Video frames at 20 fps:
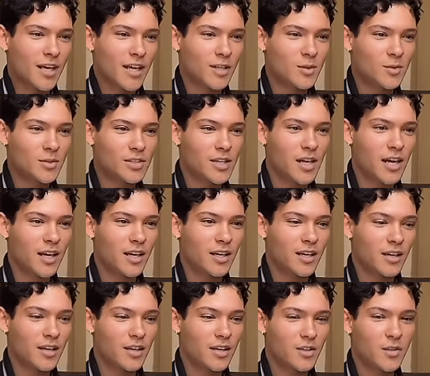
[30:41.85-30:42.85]
And he was
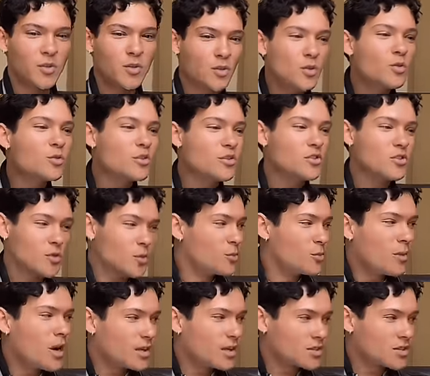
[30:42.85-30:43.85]
like, you use
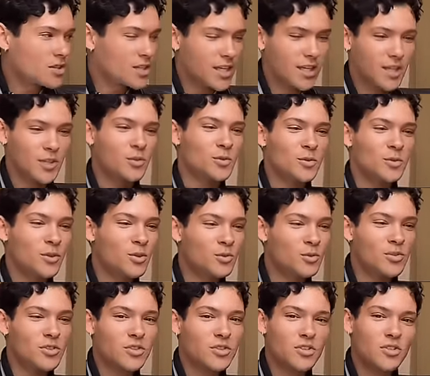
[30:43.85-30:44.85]
too much. Like, yeah.
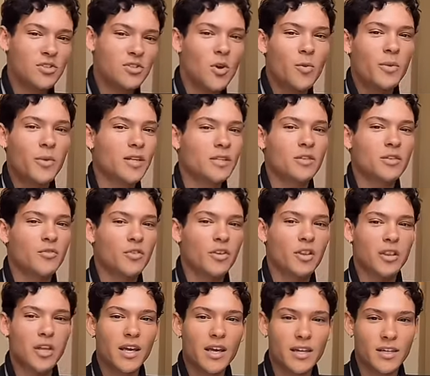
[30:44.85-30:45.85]
You use yeah. so many
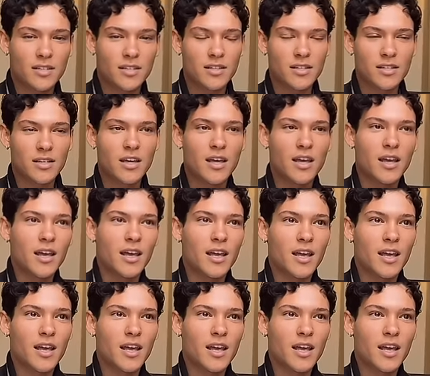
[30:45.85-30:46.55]
different things.